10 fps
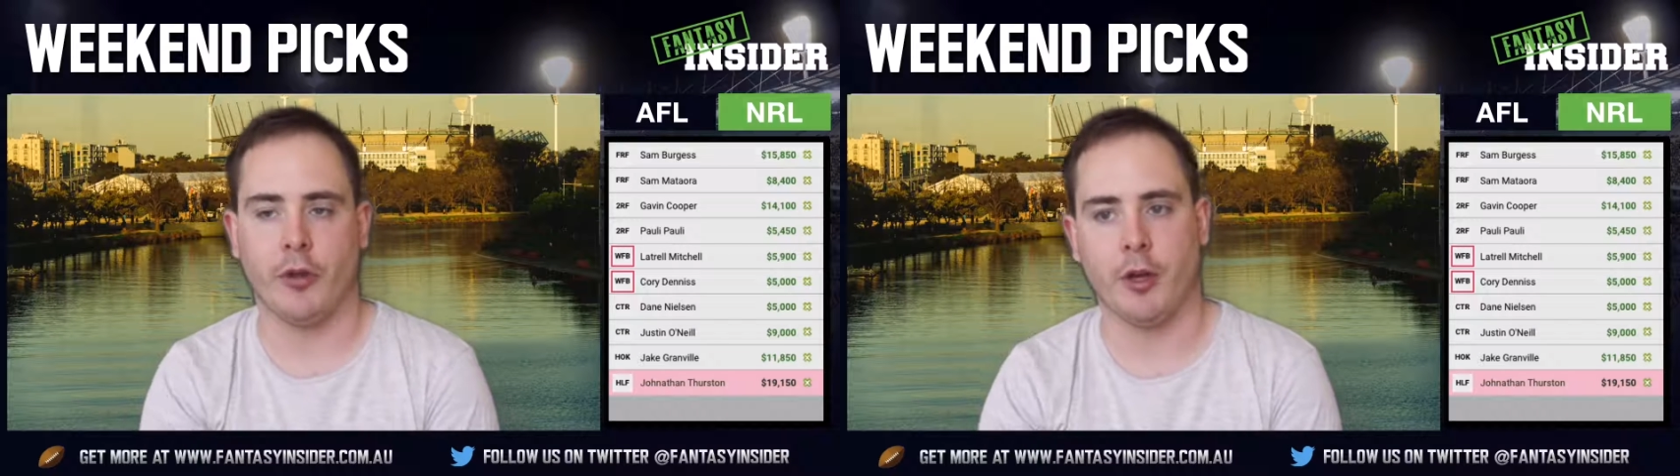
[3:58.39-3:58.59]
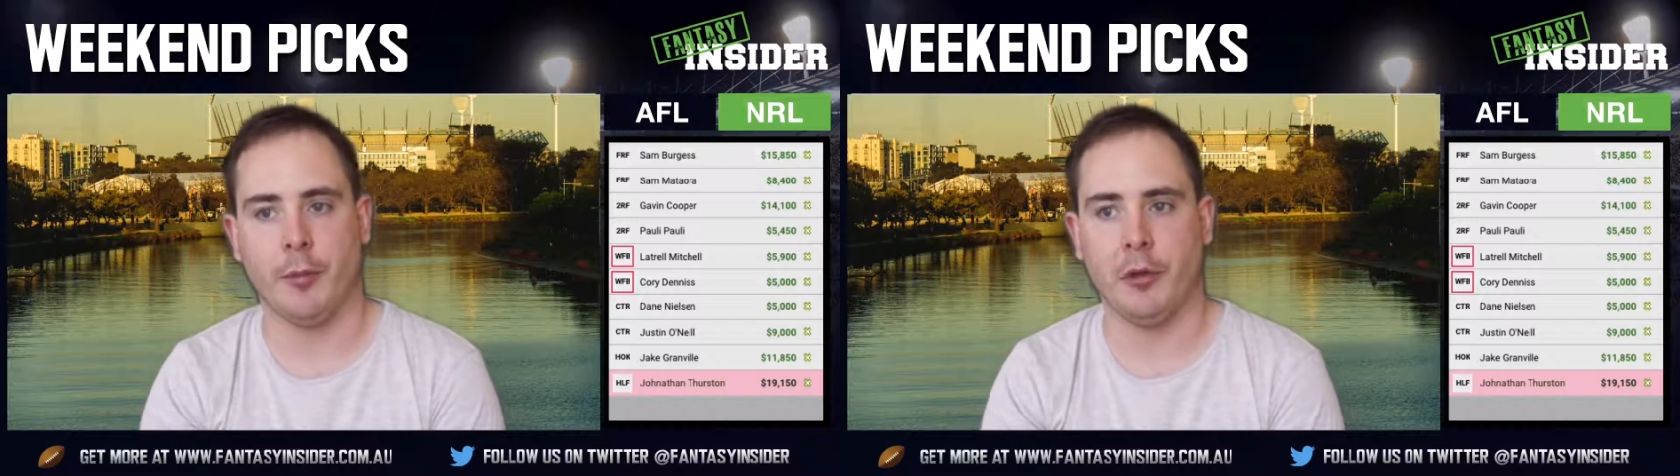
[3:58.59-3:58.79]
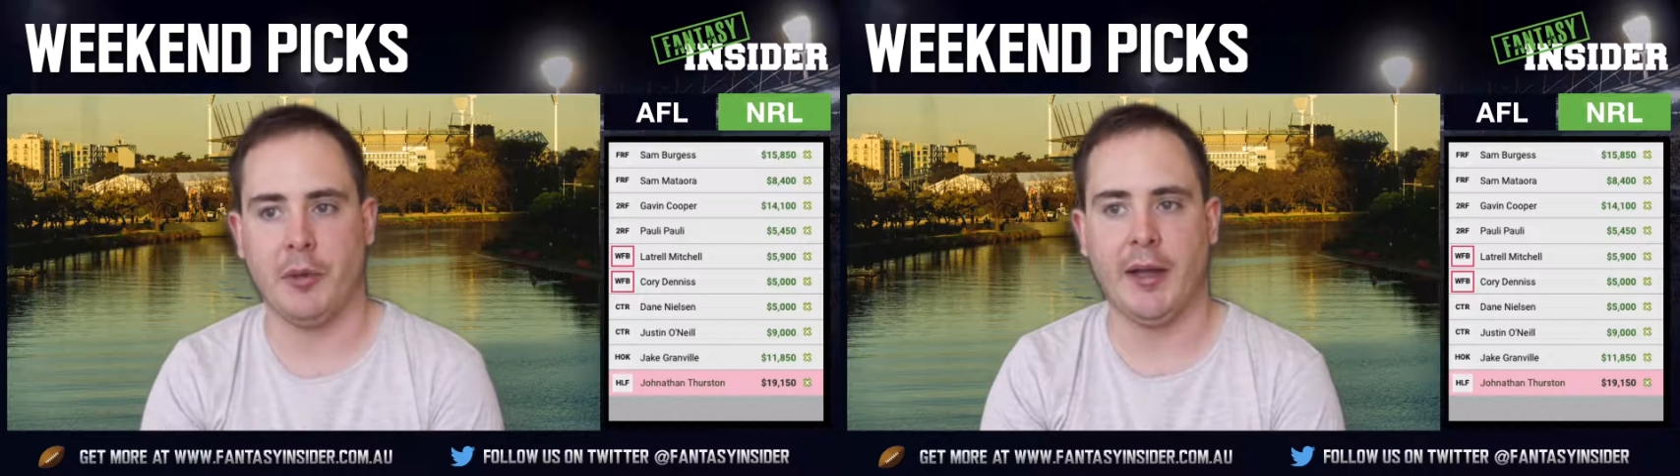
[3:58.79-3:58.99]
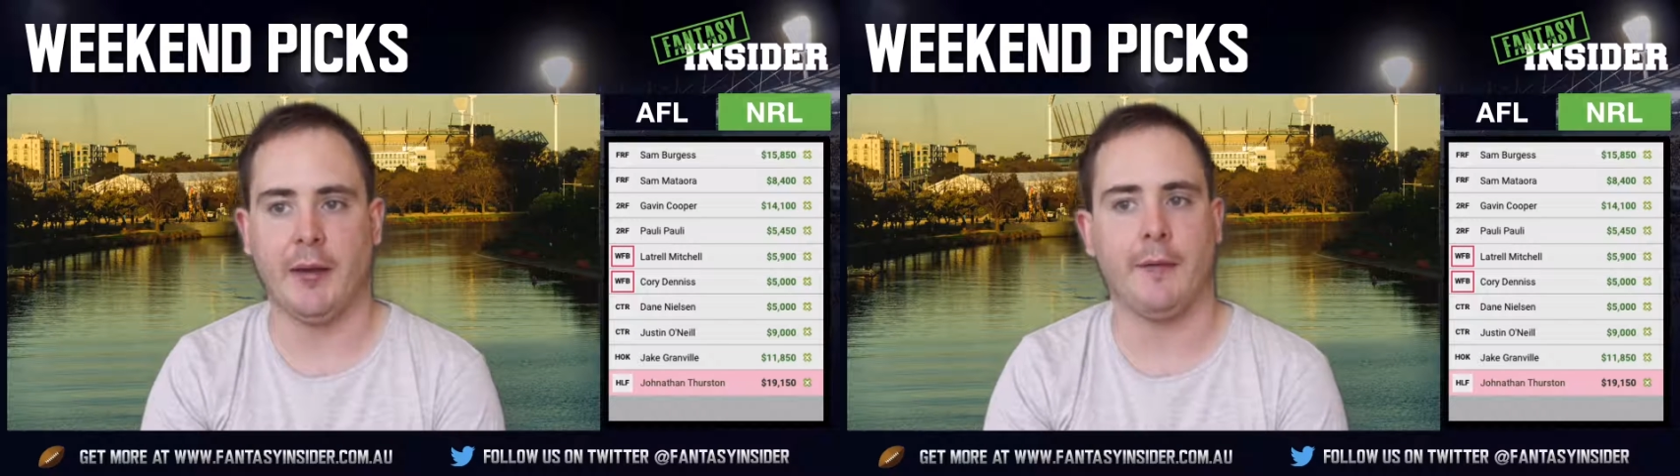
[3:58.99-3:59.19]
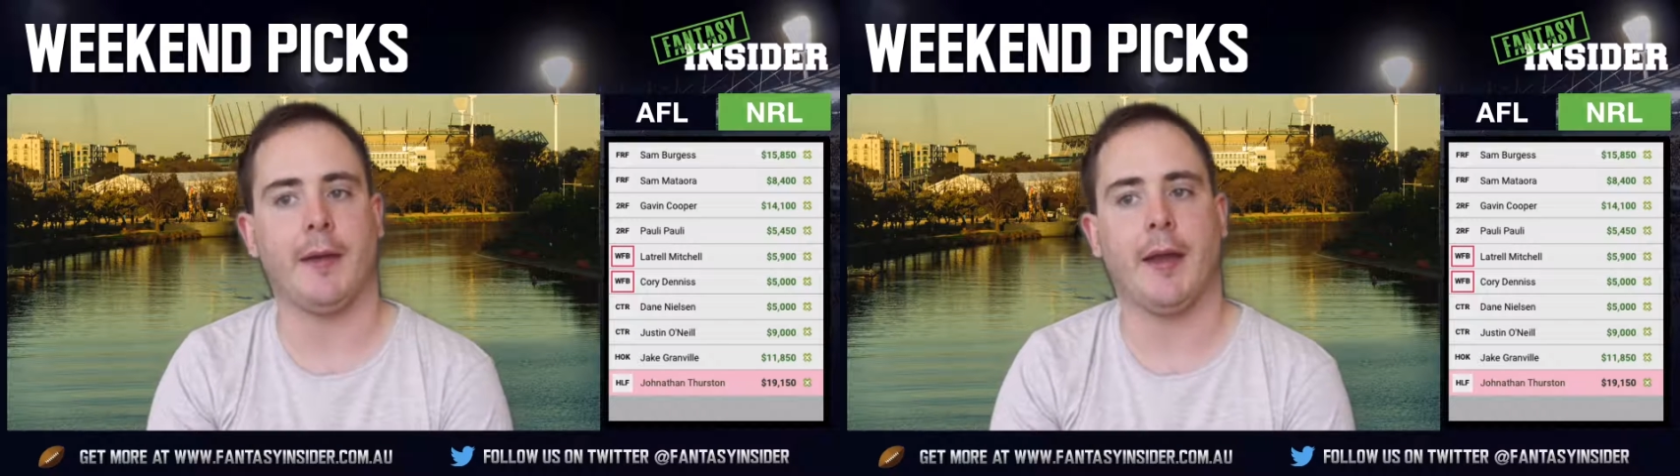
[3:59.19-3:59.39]
going to put you ahead
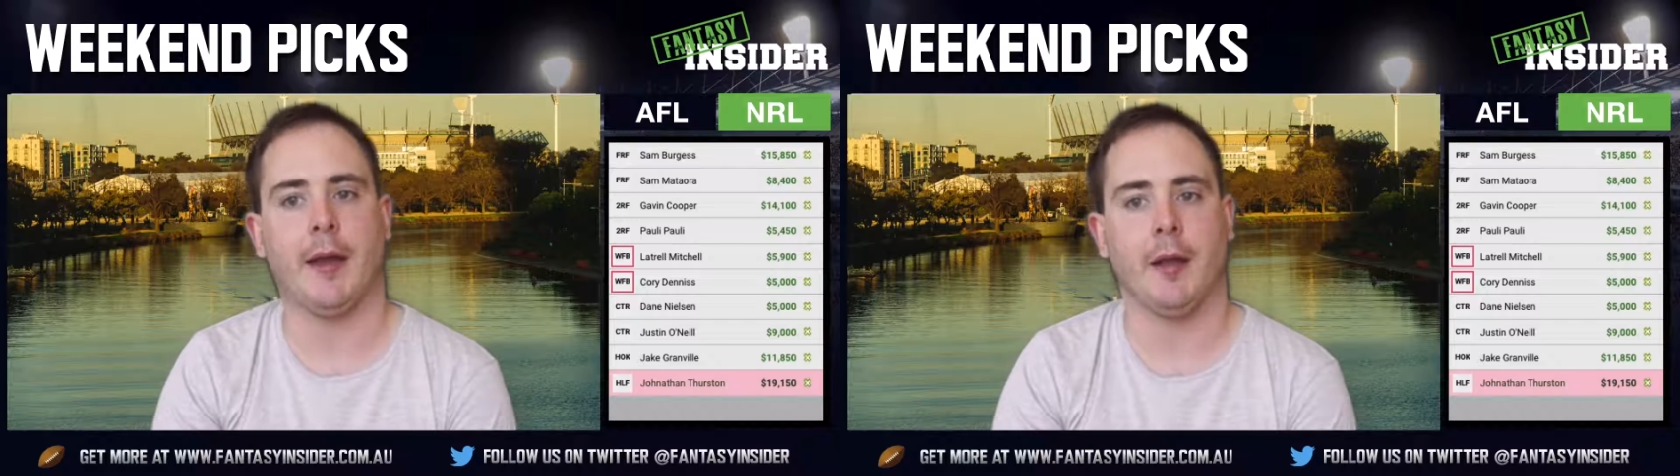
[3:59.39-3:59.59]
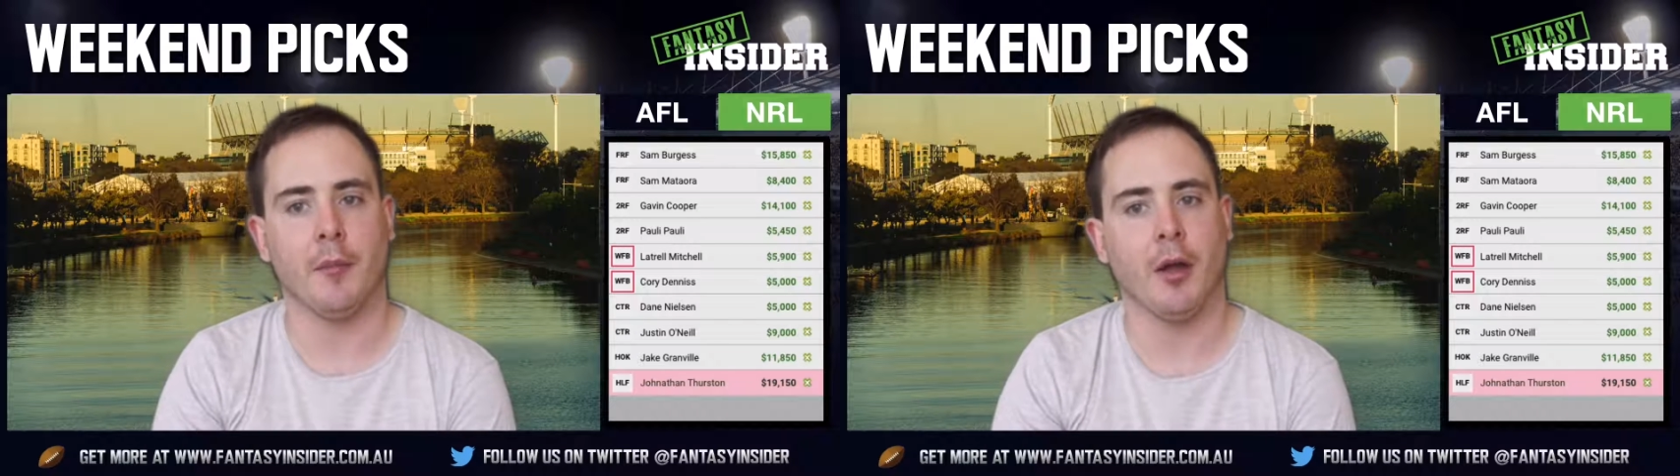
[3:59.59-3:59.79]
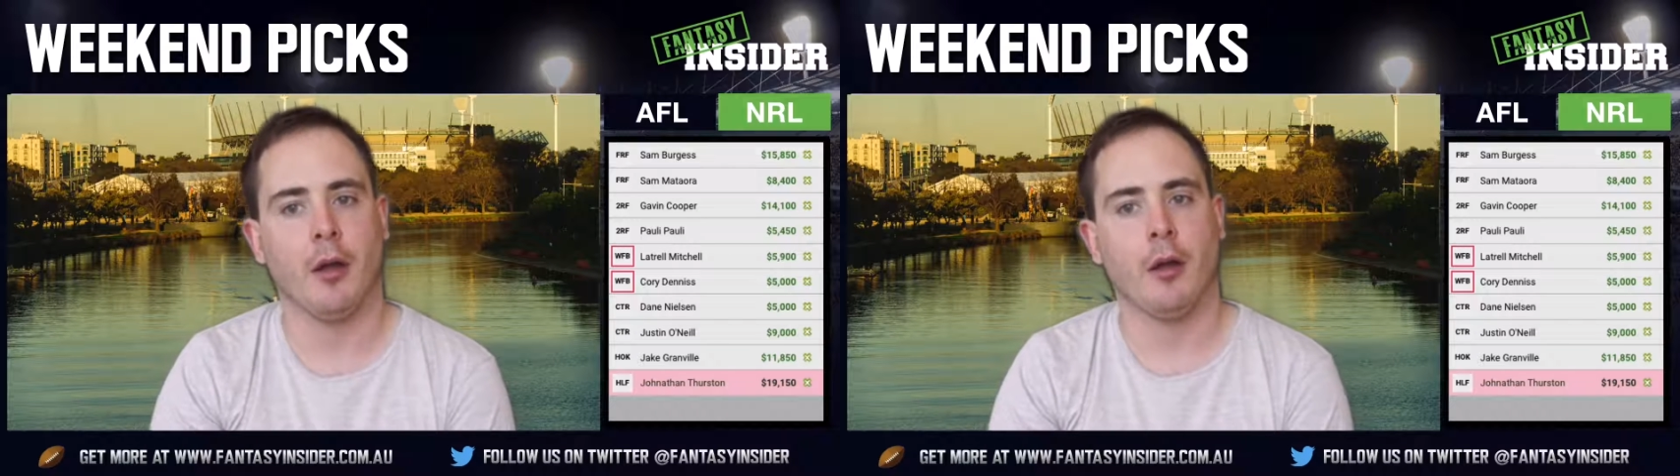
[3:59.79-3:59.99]
of the game.